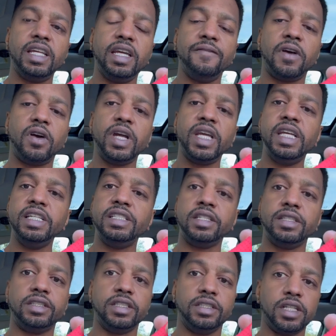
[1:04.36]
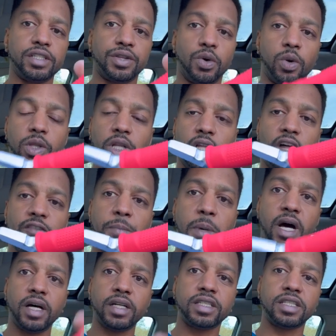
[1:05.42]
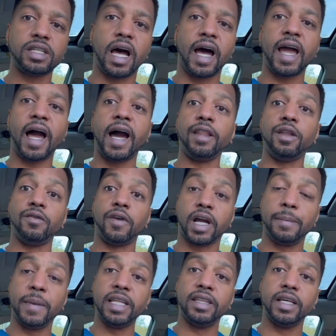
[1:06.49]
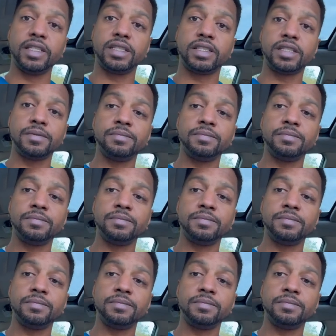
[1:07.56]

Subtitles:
and very easy to just throw in the glove box. I highly recommend this.